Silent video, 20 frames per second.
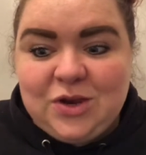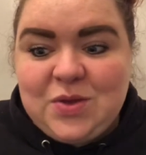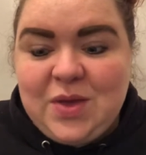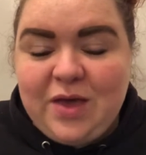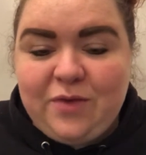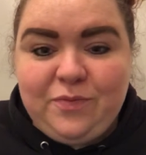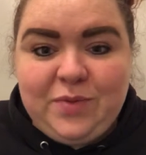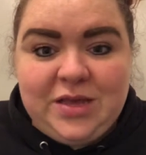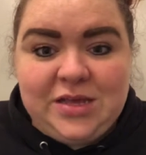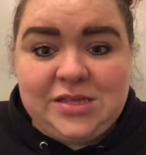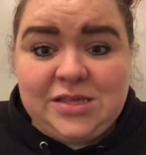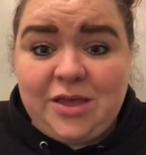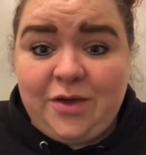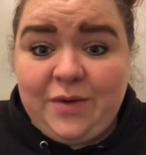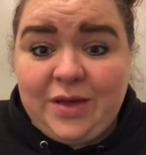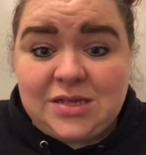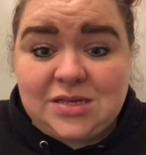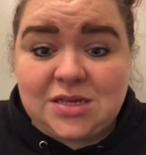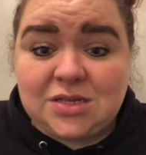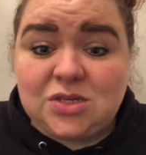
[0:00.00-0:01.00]
when you have
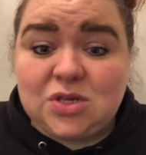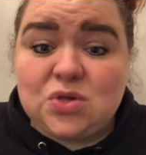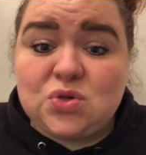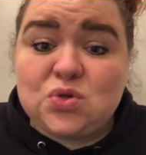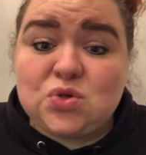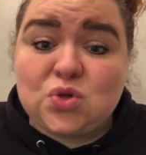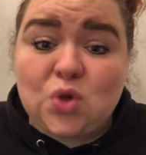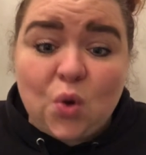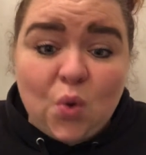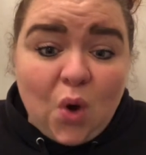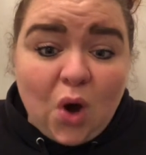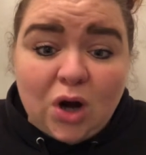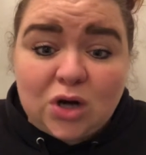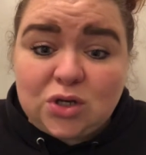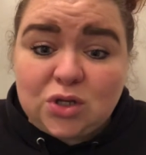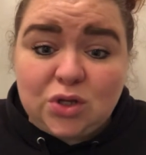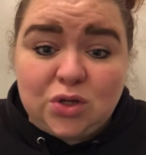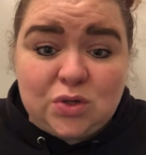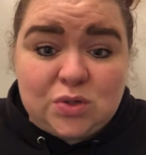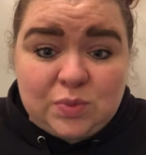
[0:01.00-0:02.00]
PCOS because it's
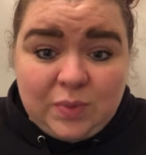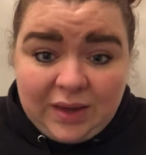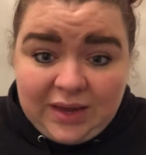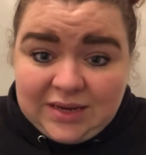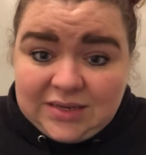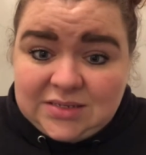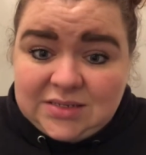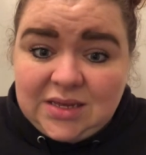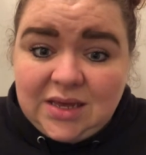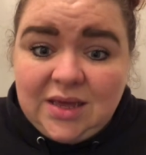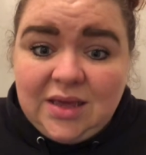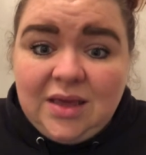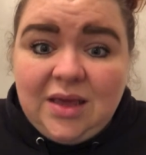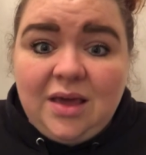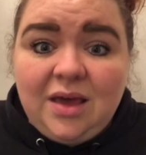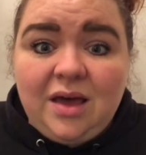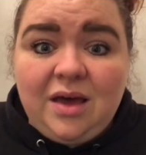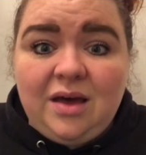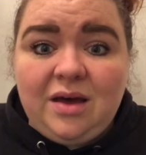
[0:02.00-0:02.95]
so hard to lose weight.